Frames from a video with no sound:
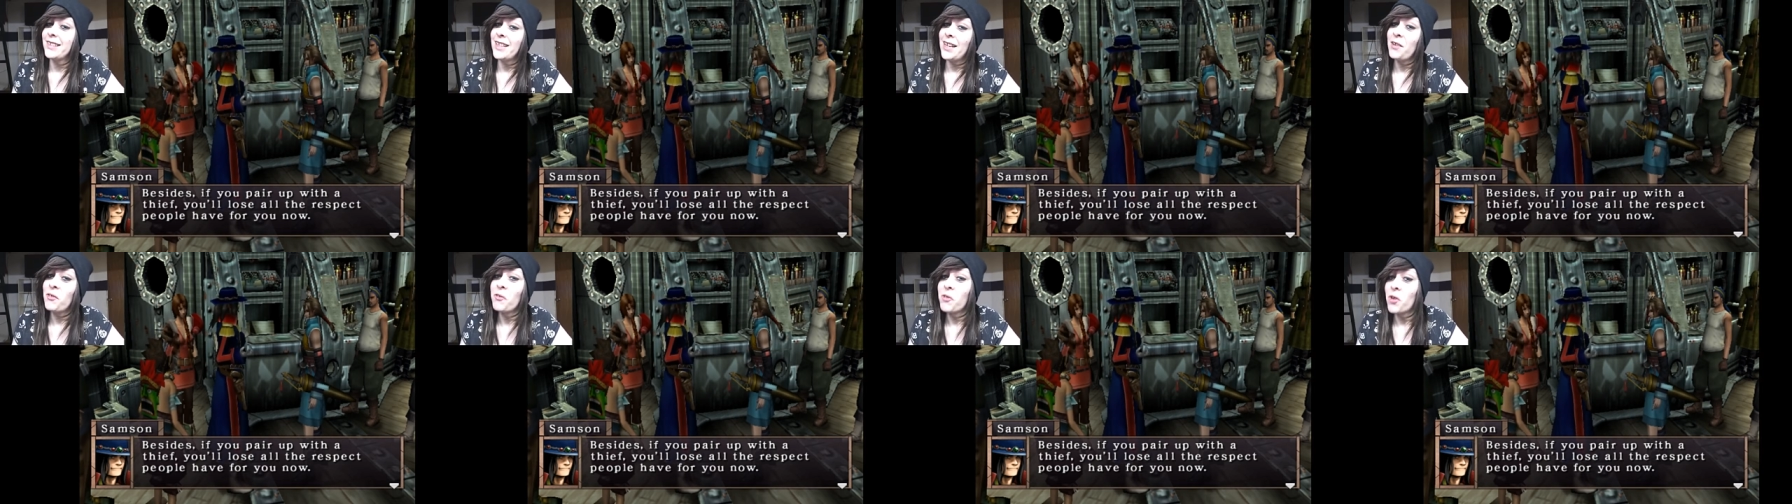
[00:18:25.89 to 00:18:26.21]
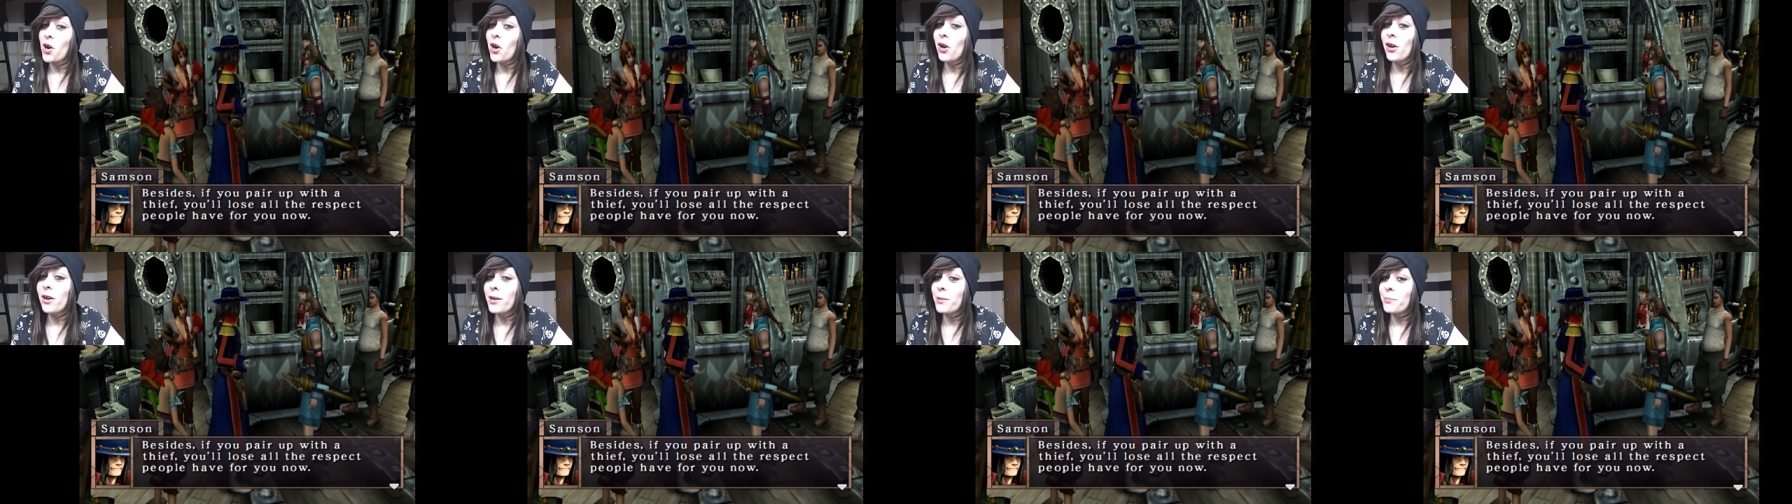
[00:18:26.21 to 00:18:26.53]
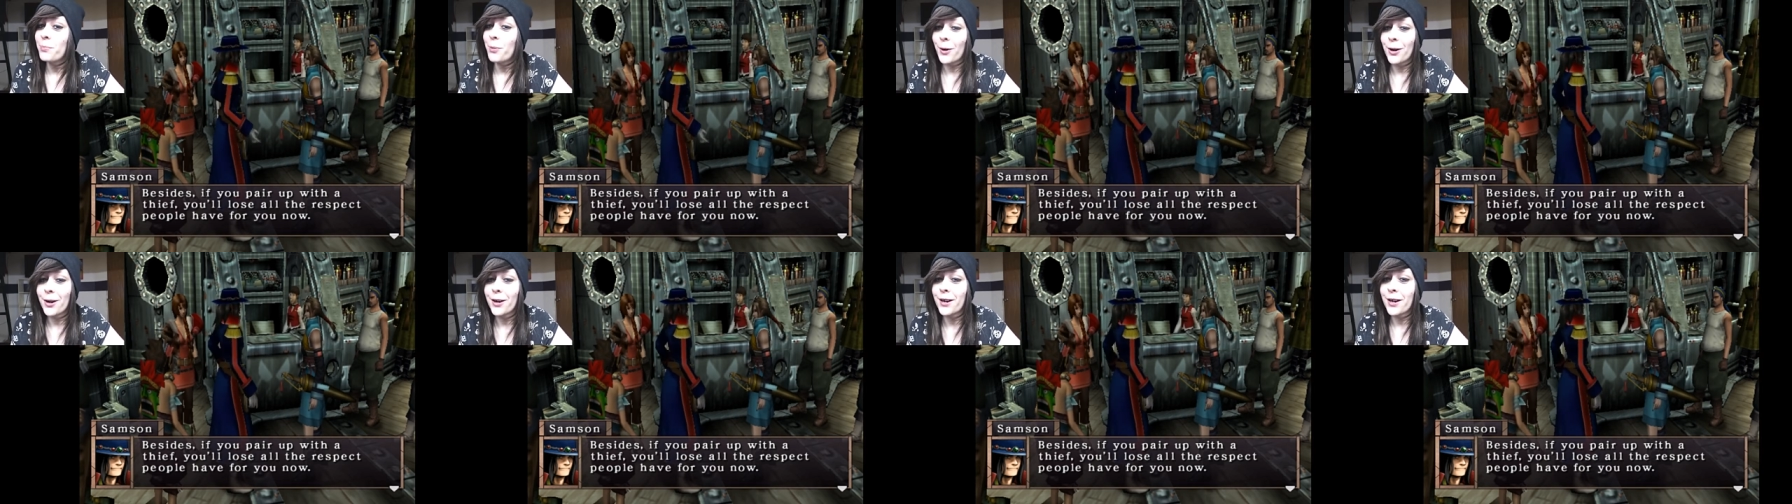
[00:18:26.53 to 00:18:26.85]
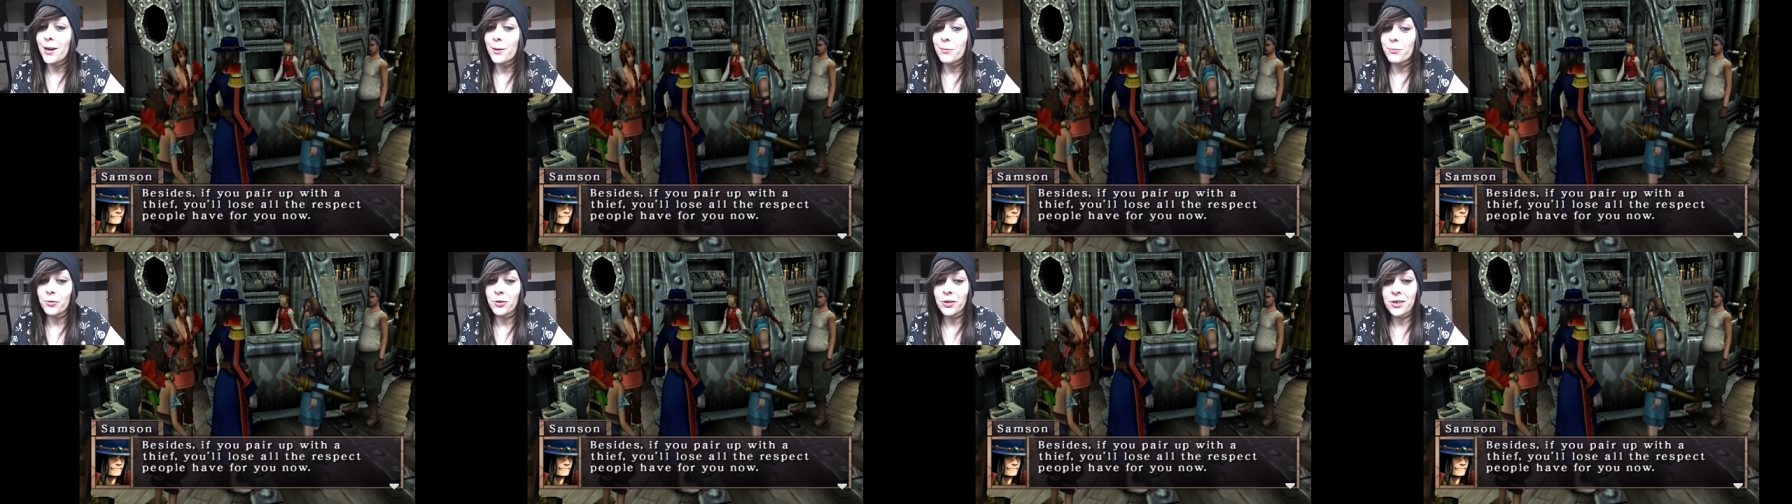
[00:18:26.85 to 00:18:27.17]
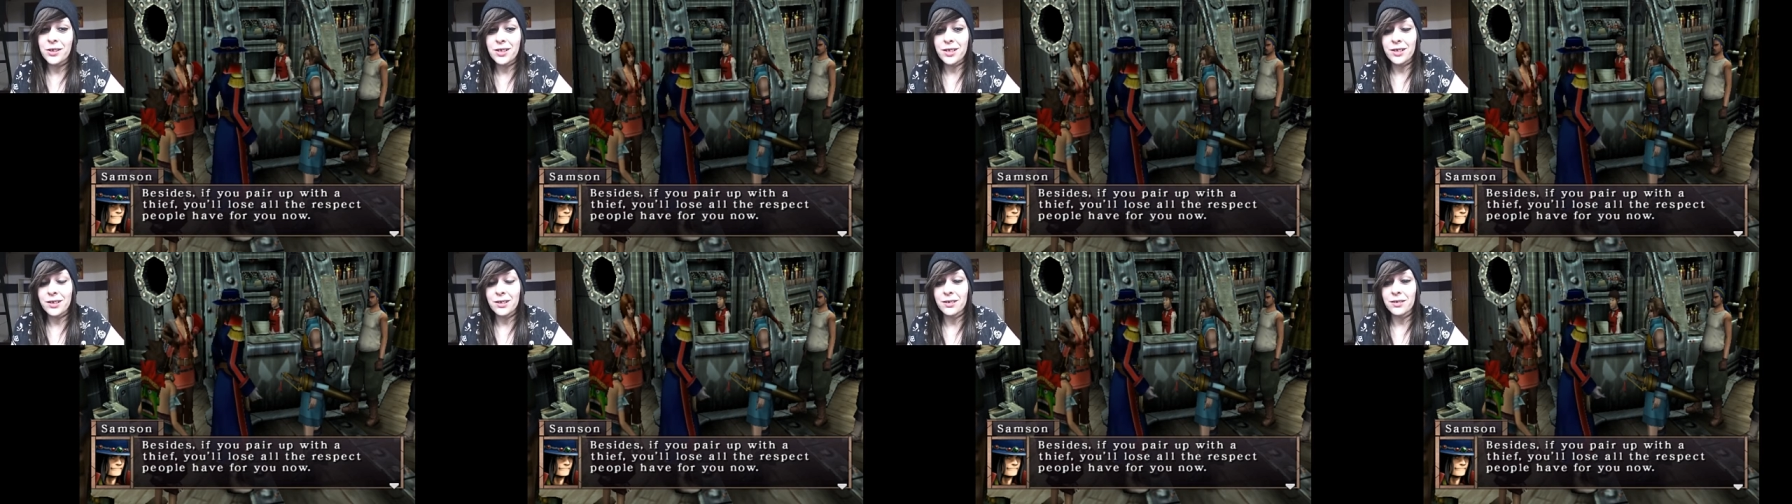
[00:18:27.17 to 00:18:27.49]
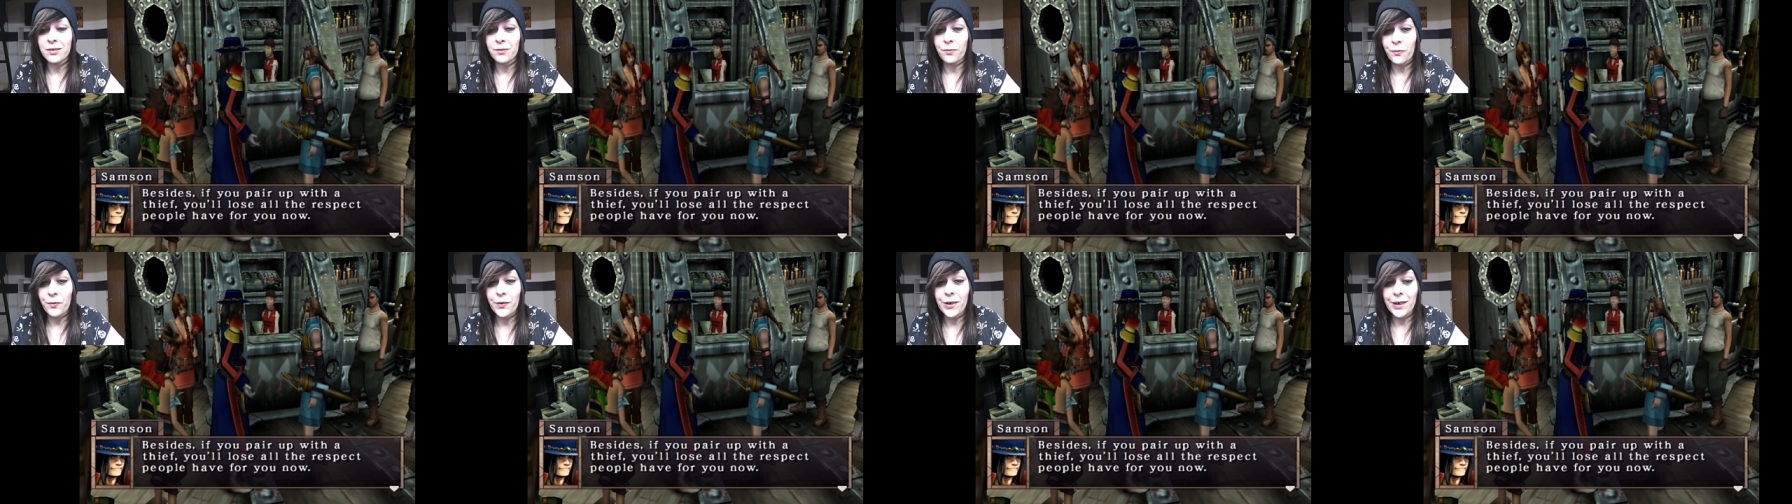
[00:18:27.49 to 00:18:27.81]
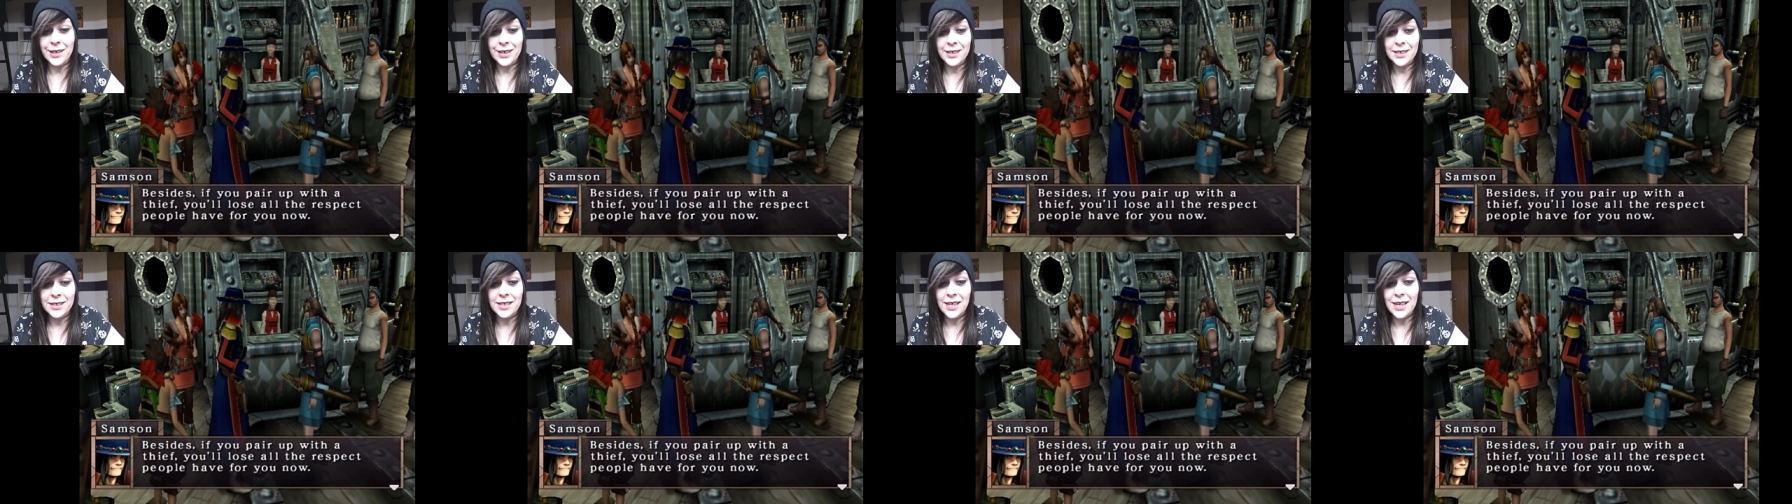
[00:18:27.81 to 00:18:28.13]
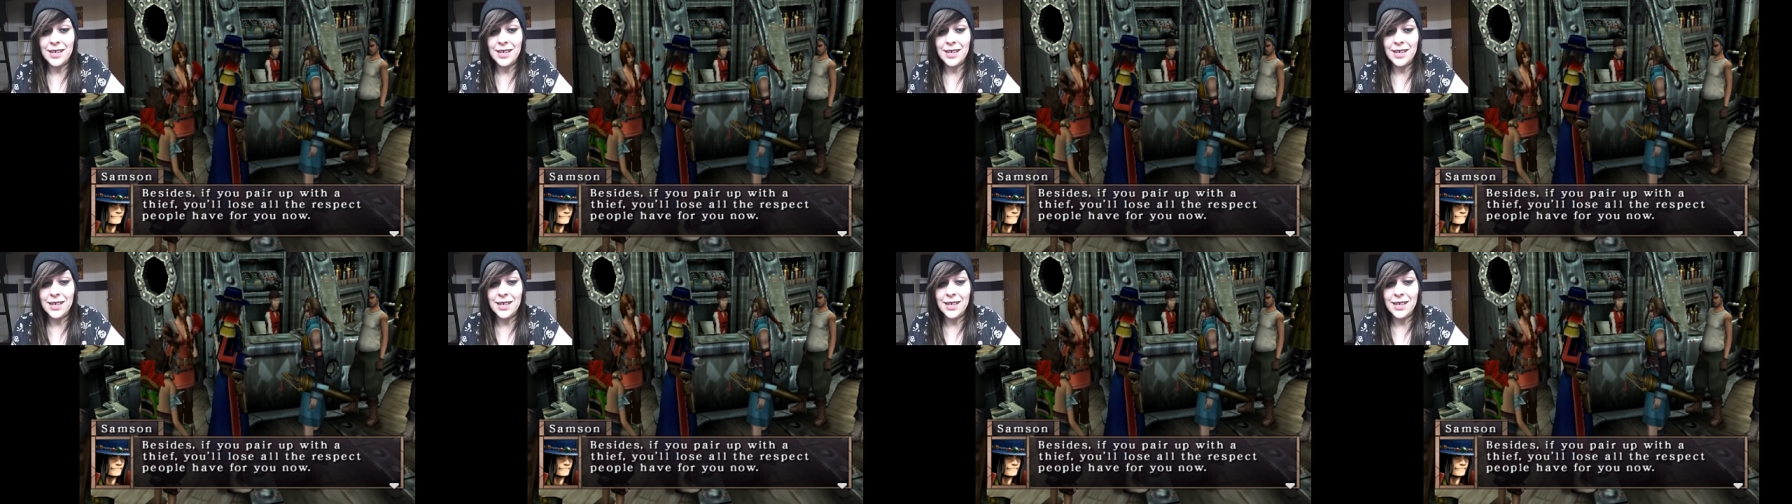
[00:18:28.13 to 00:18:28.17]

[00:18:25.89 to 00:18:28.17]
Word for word: And we're already pairing up with fucking